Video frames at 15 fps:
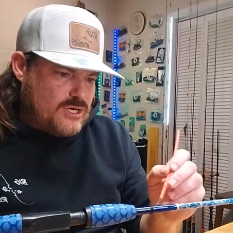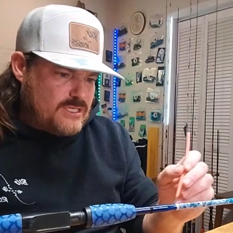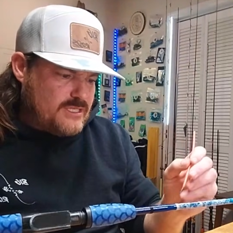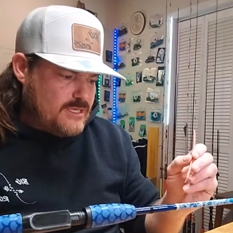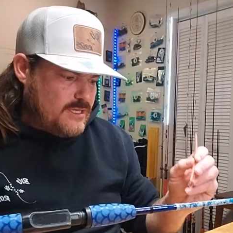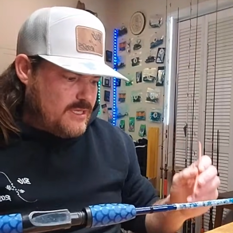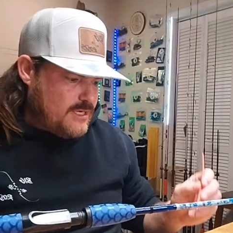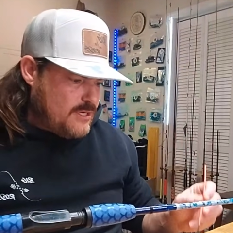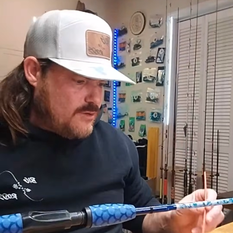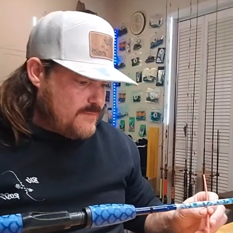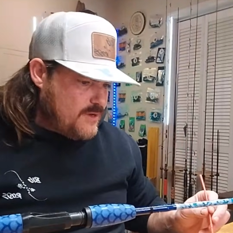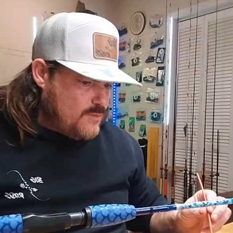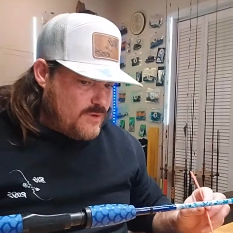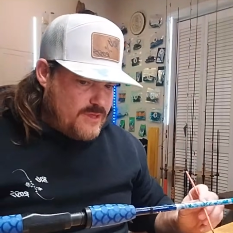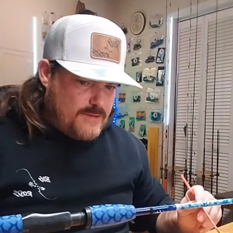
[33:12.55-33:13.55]
to seal it a little
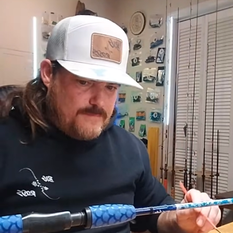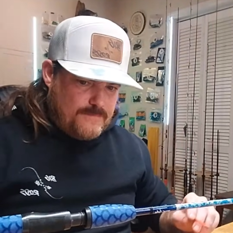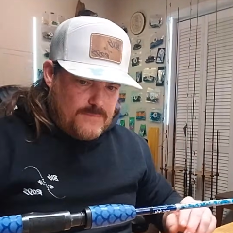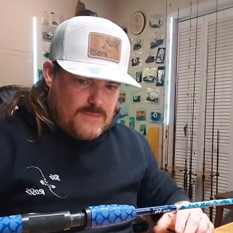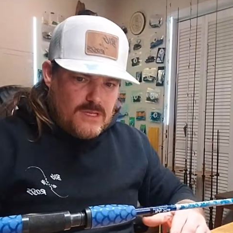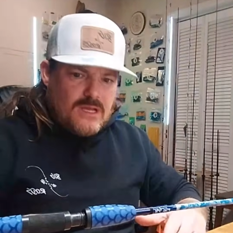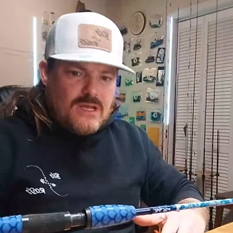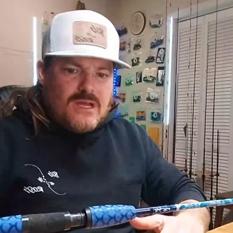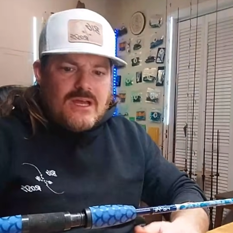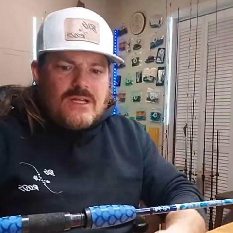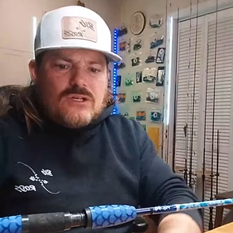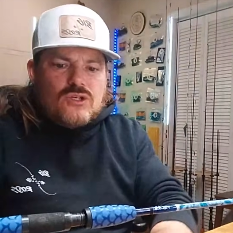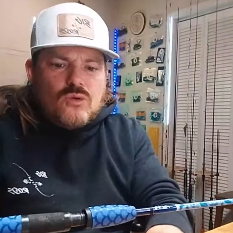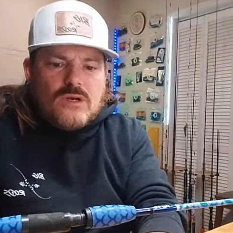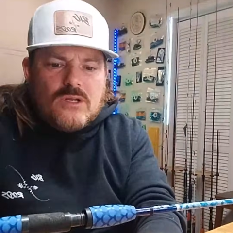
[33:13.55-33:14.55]
bit with it.
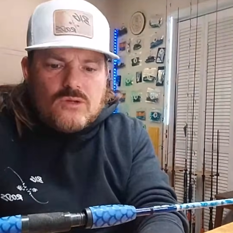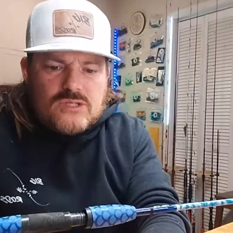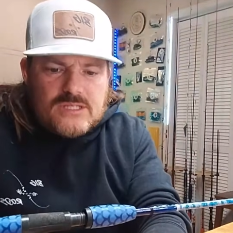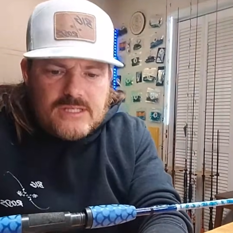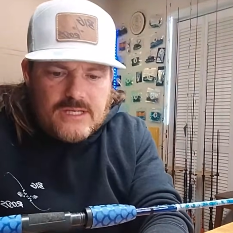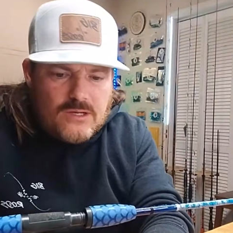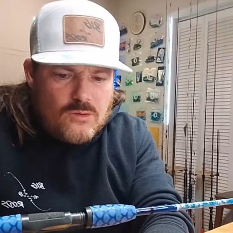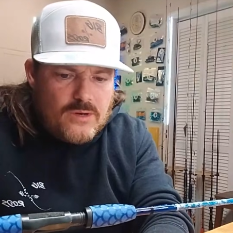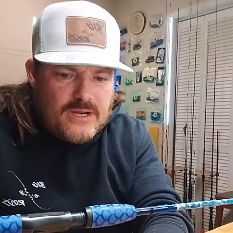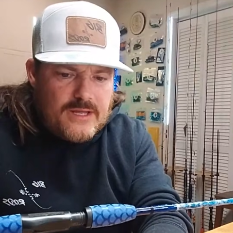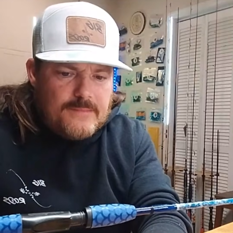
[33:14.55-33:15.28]
Do a little seal with it.